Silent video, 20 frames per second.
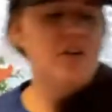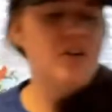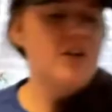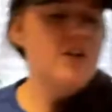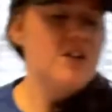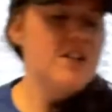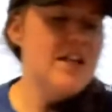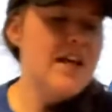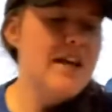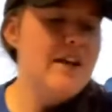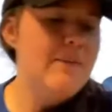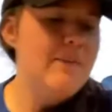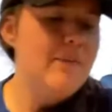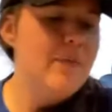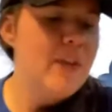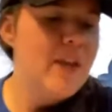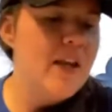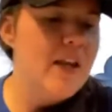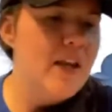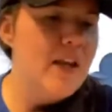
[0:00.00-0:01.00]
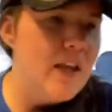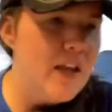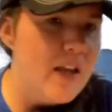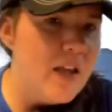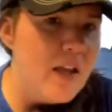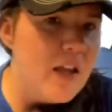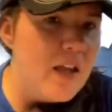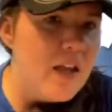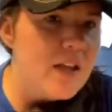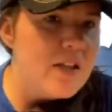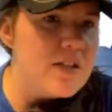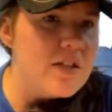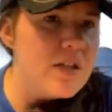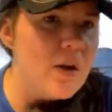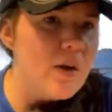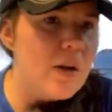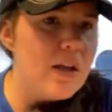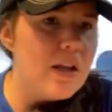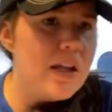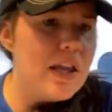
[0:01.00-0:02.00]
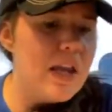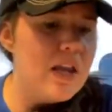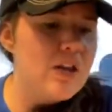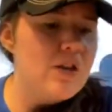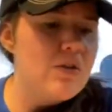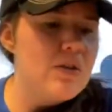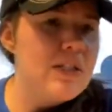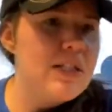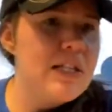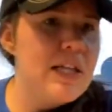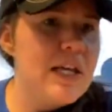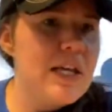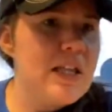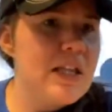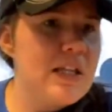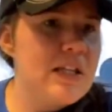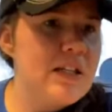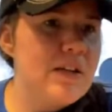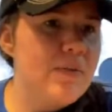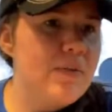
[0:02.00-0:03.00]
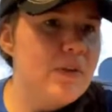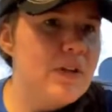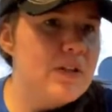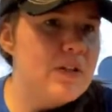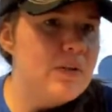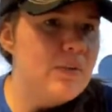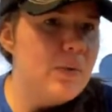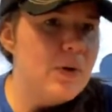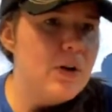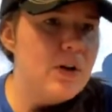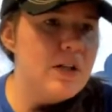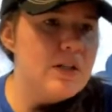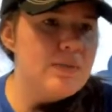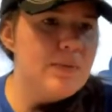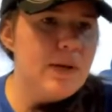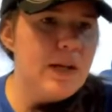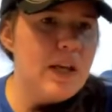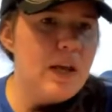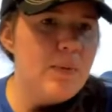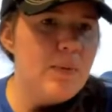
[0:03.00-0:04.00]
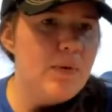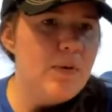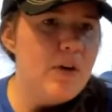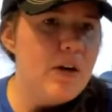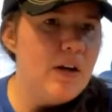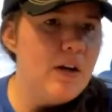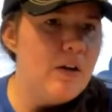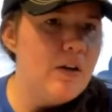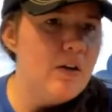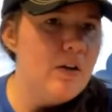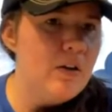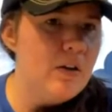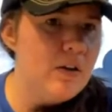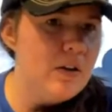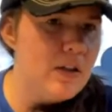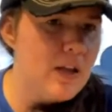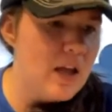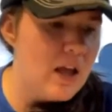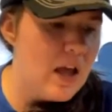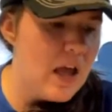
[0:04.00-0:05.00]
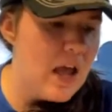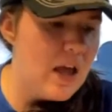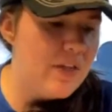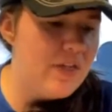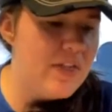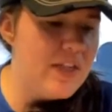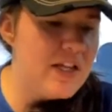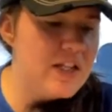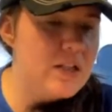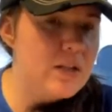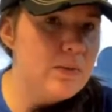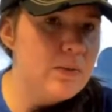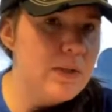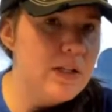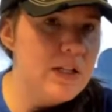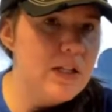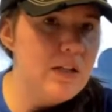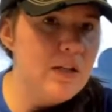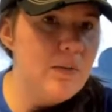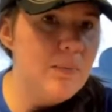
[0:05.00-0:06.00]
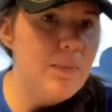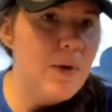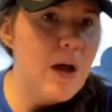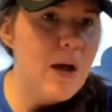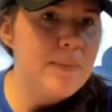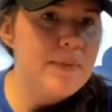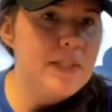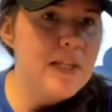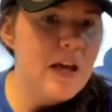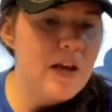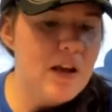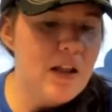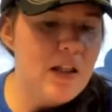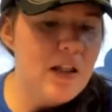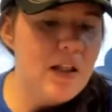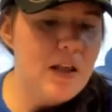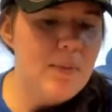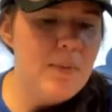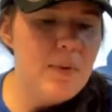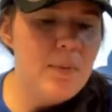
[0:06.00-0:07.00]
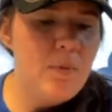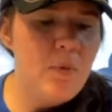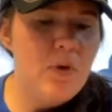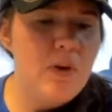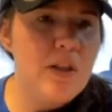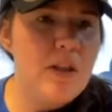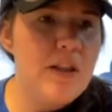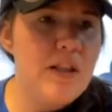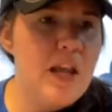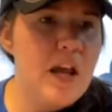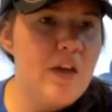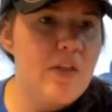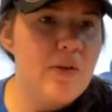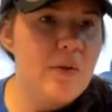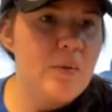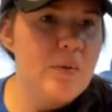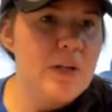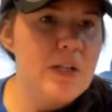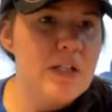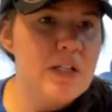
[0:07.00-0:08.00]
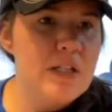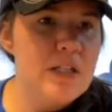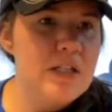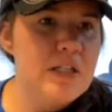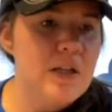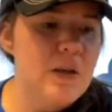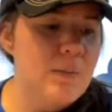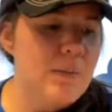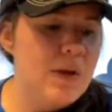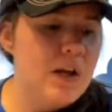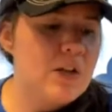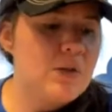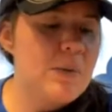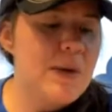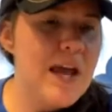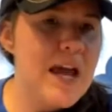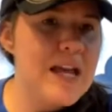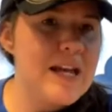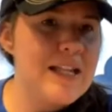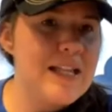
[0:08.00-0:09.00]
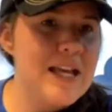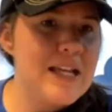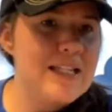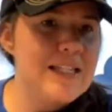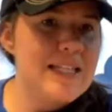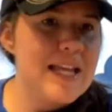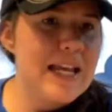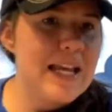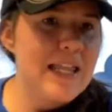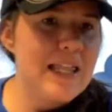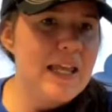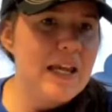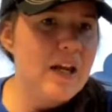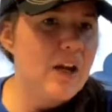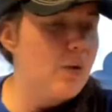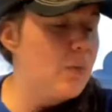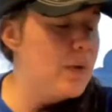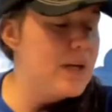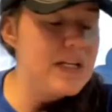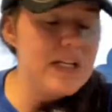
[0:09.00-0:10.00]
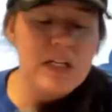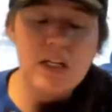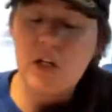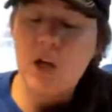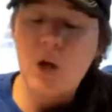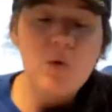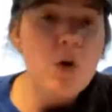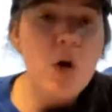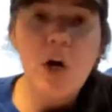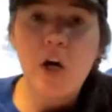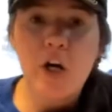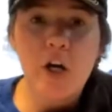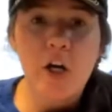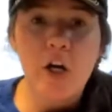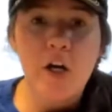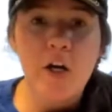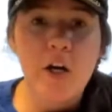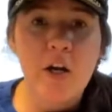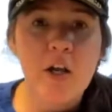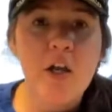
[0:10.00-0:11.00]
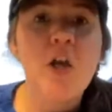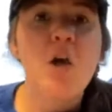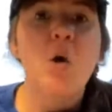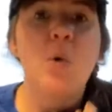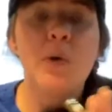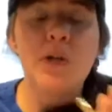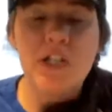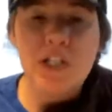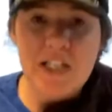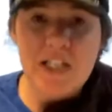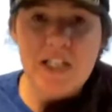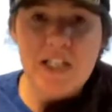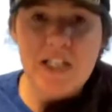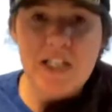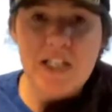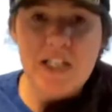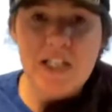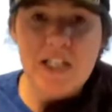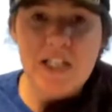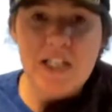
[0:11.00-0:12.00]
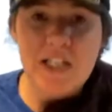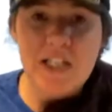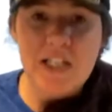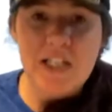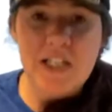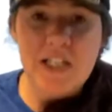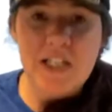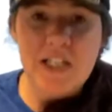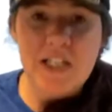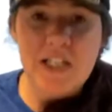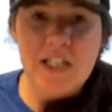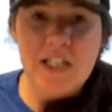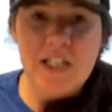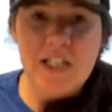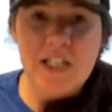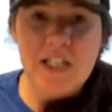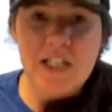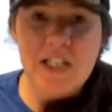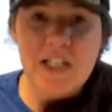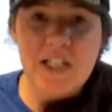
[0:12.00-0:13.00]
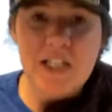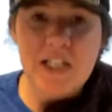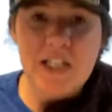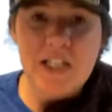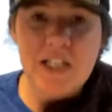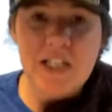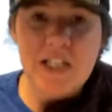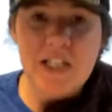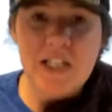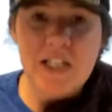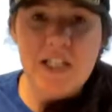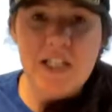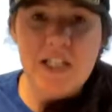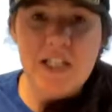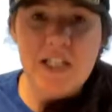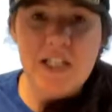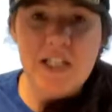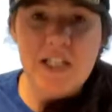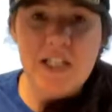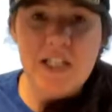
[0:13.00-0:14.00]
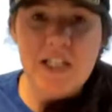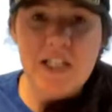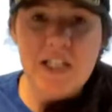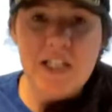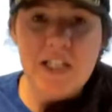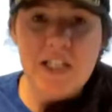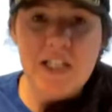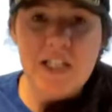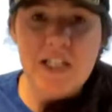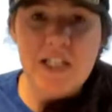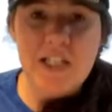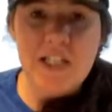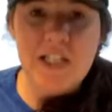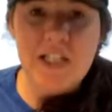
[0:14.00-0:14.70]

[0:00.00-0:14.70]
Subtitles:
Thursday. So can you see the difference? Where is my camera? Right here. How this one pops out a little bit more than the other ones because we added that second layer. We didn't go darker. We just added a second layer. Okay. So now we're going